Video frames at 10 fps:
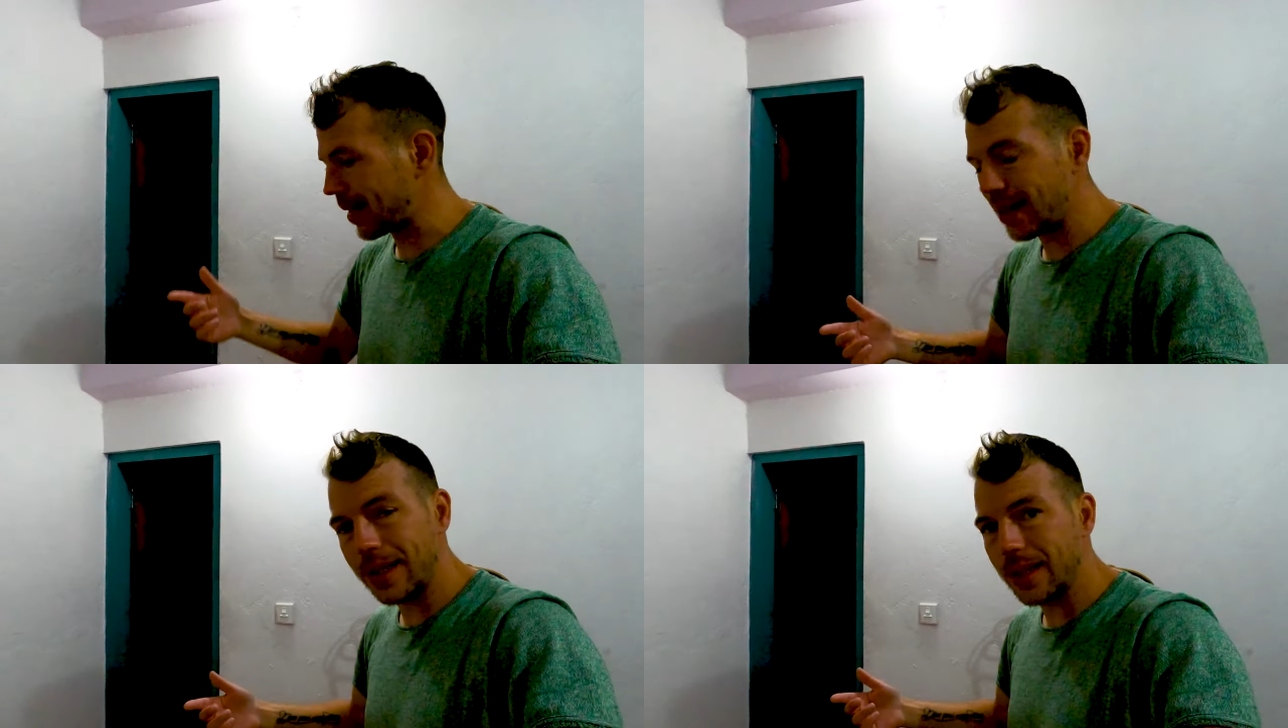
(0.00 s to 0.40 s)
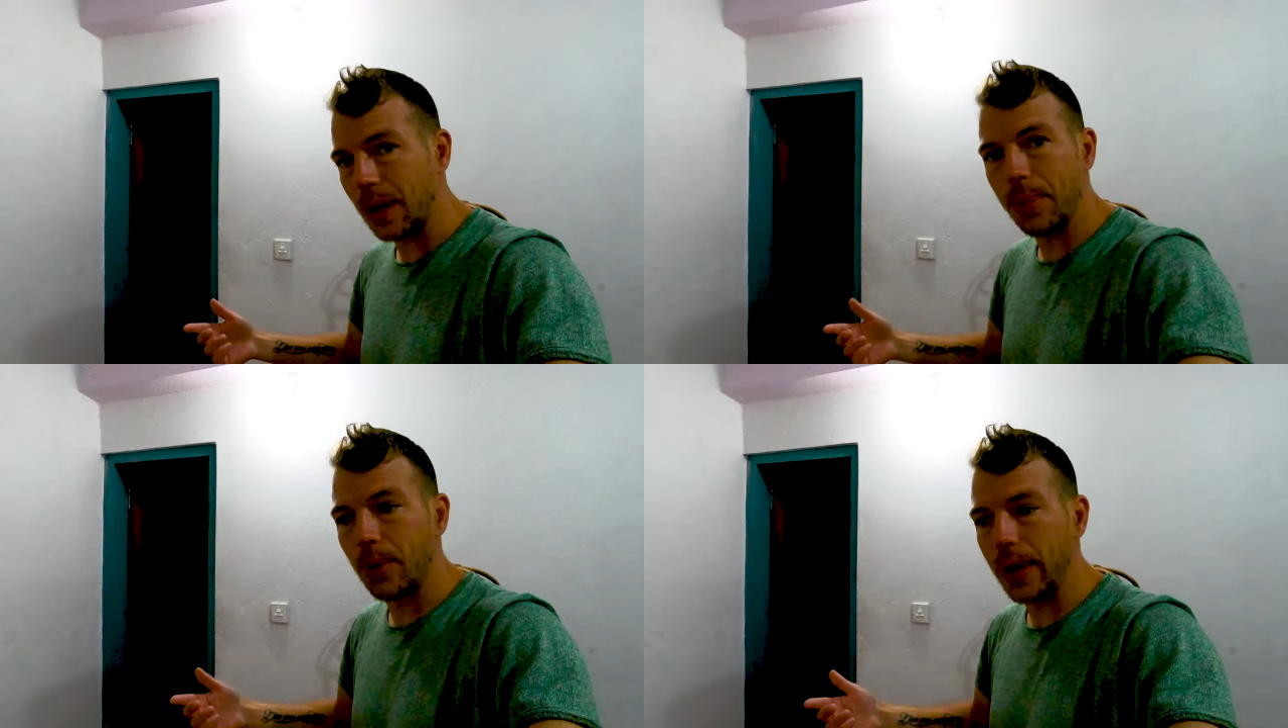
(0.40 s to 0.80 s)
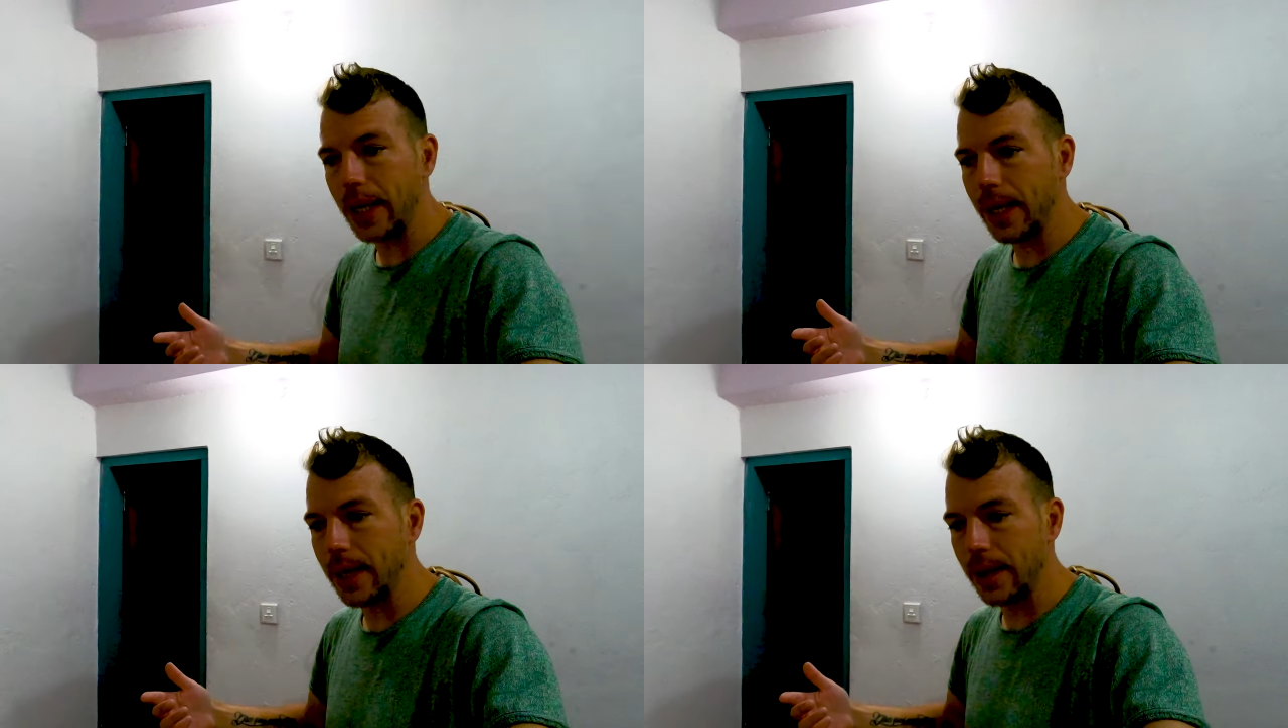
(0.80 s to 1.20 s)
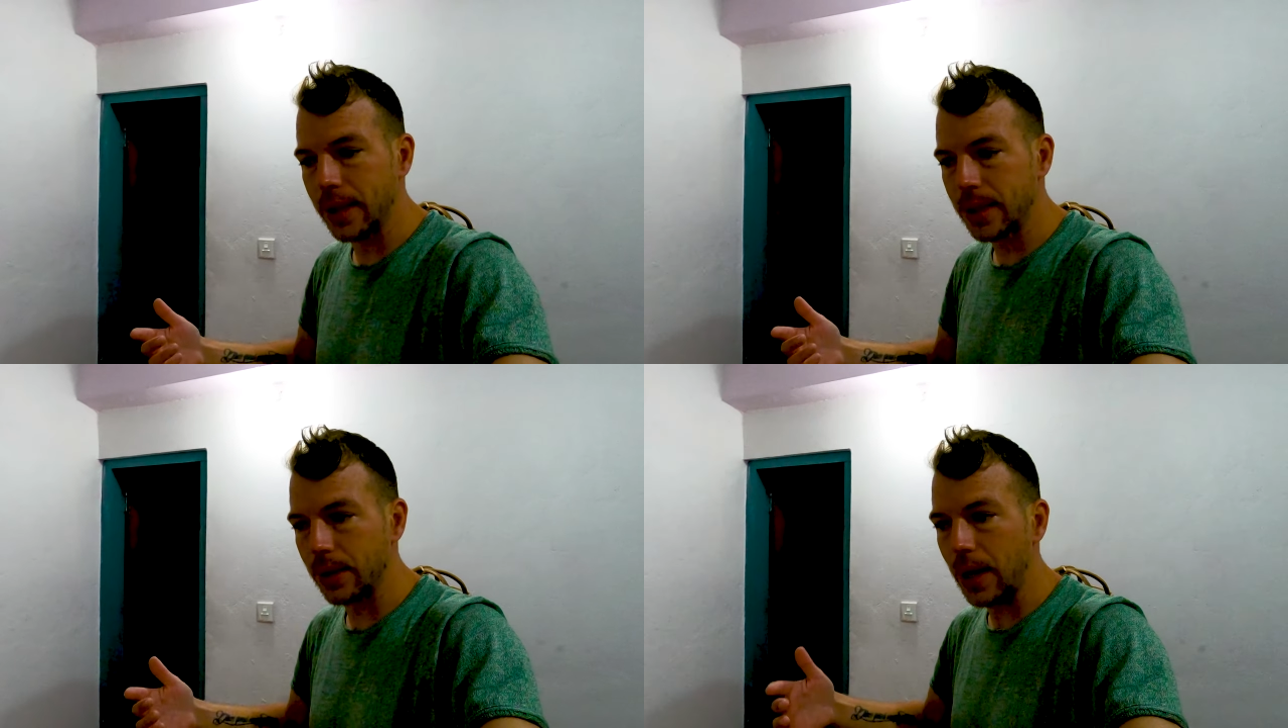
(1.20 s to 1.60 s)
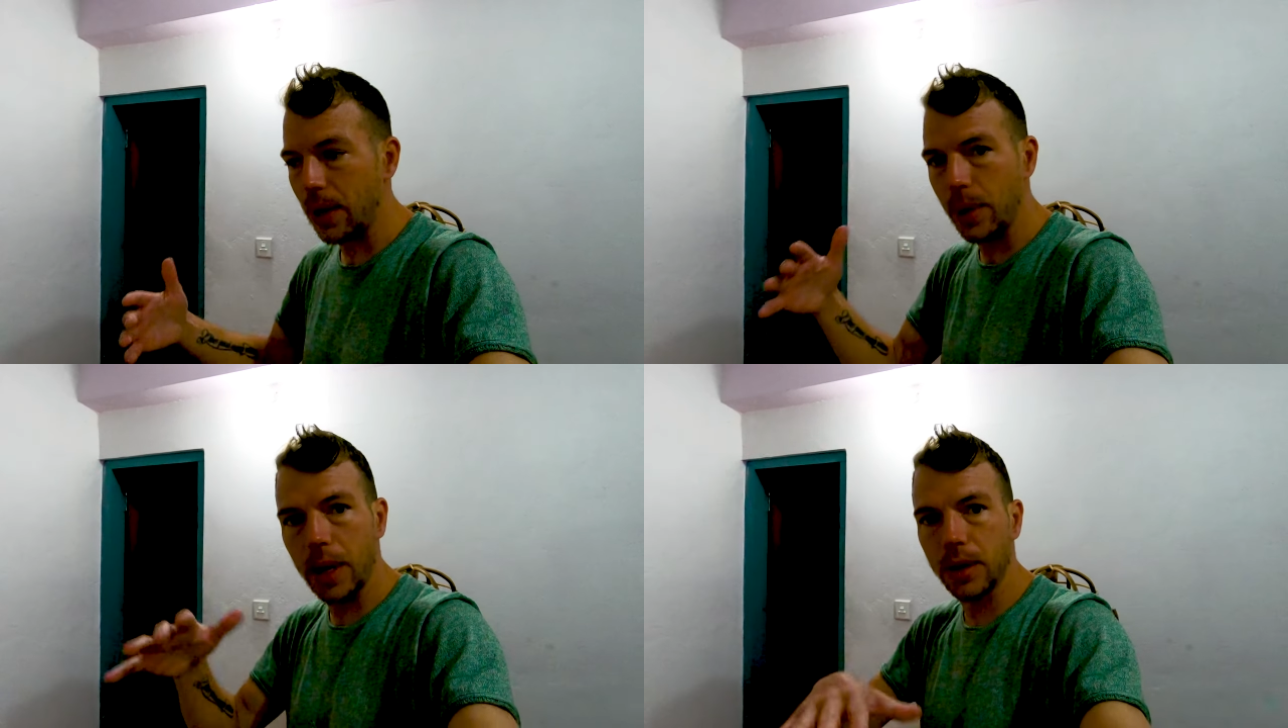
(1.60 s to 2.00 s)
It doesn't stop raining, guys. So
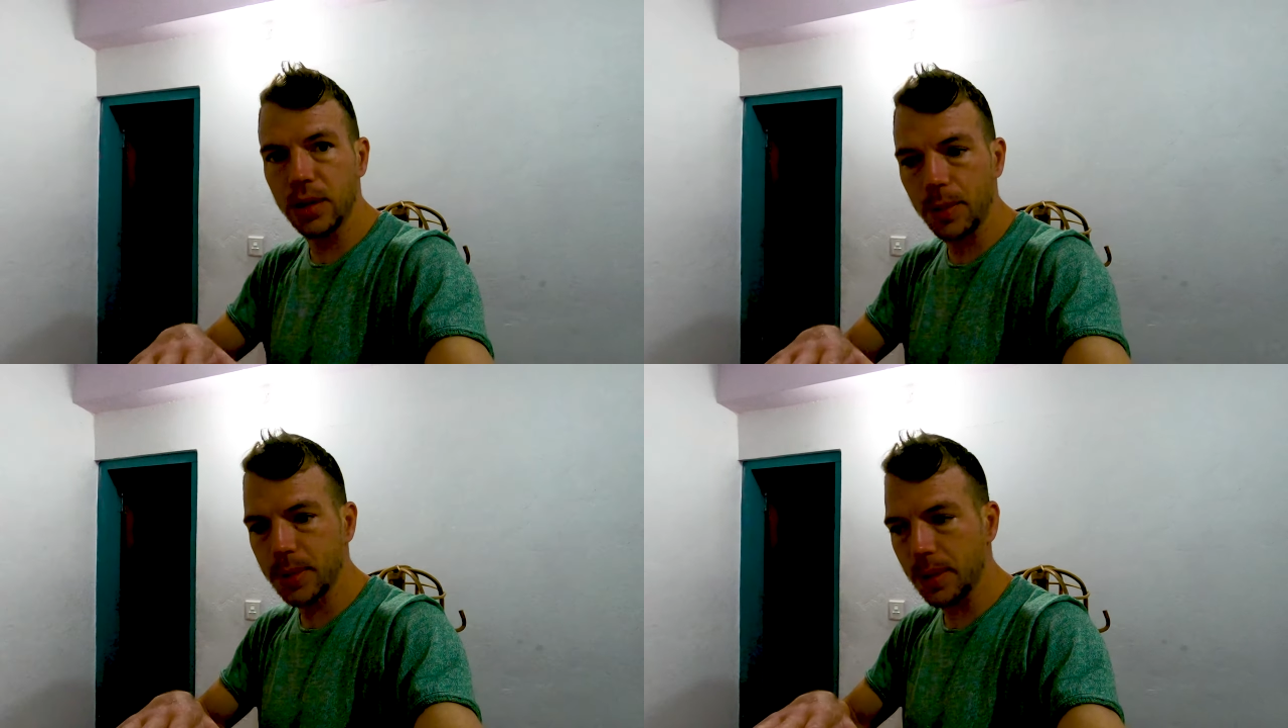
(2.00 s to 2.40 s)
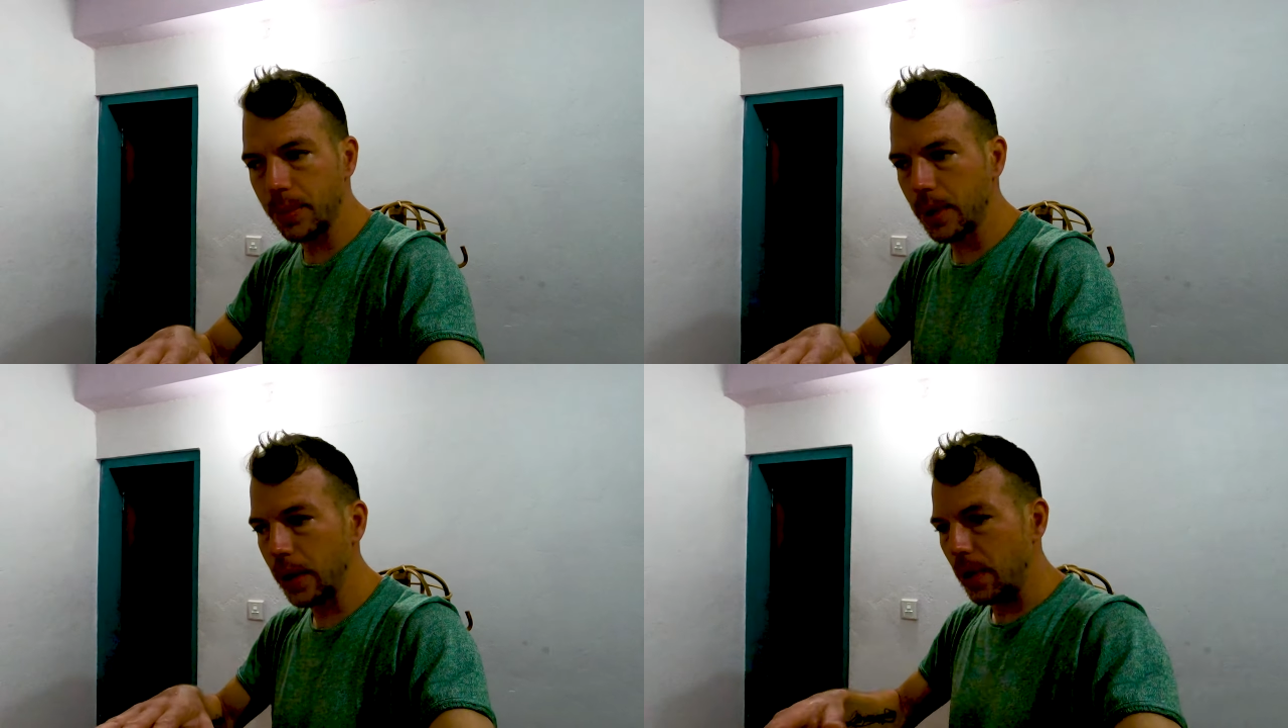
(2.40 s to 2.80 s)
now we are in Jomsom,